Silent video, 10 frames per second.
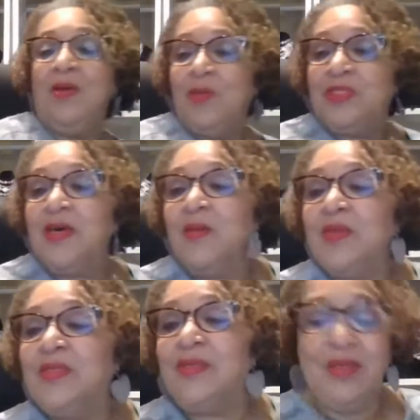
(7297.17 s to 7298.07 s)
What
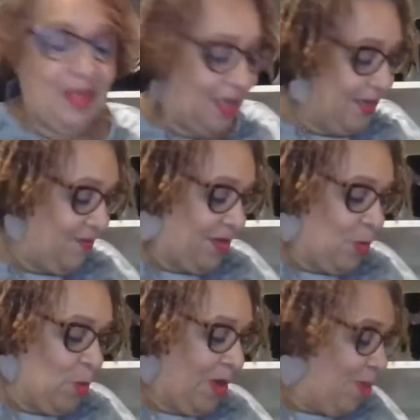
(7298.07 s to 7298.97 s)
time is it? I give
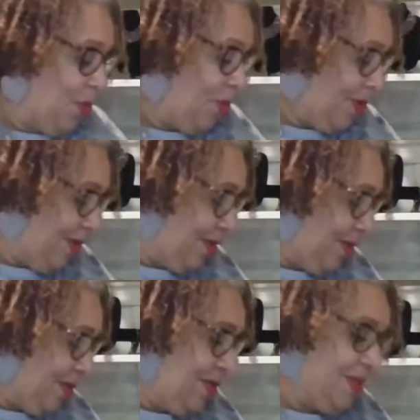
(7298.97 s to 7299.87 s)
y'all one more.
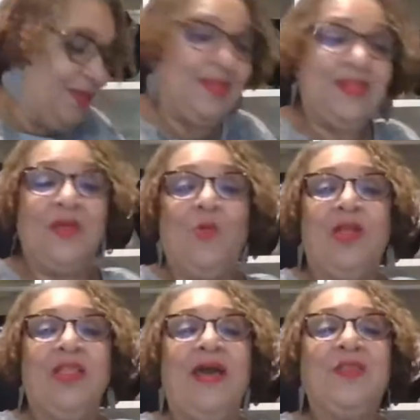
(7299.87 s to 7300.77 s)
This is the
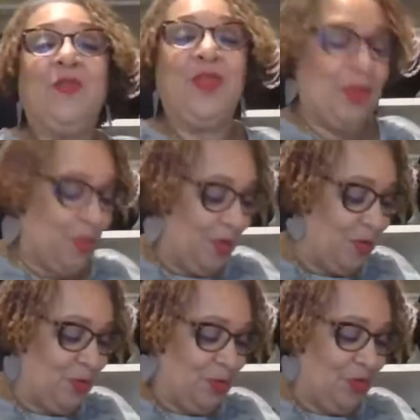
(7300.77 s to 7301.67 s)
one last one, and then we're
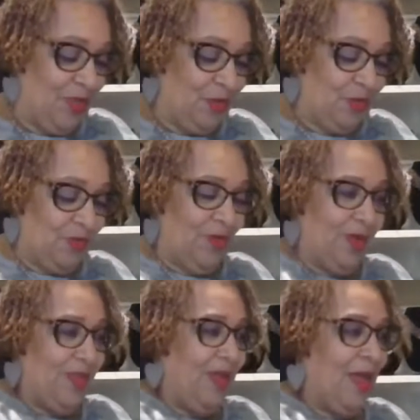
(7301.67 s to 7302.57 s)
gonna do another
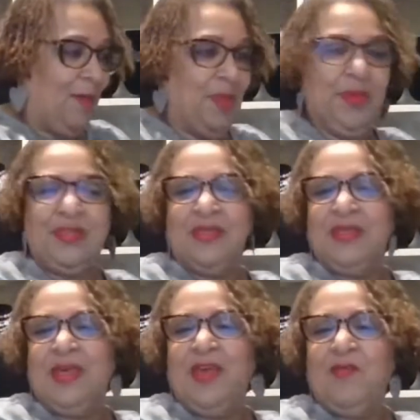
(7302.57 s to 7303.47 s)
drawing. How many pieces
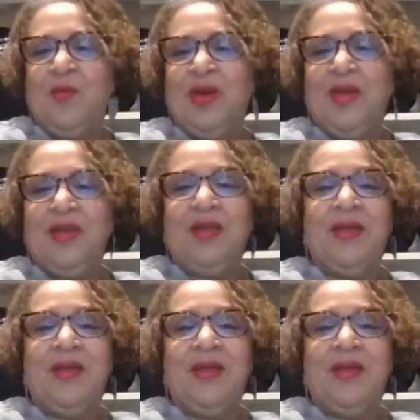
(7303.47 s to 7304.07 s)
did I give away?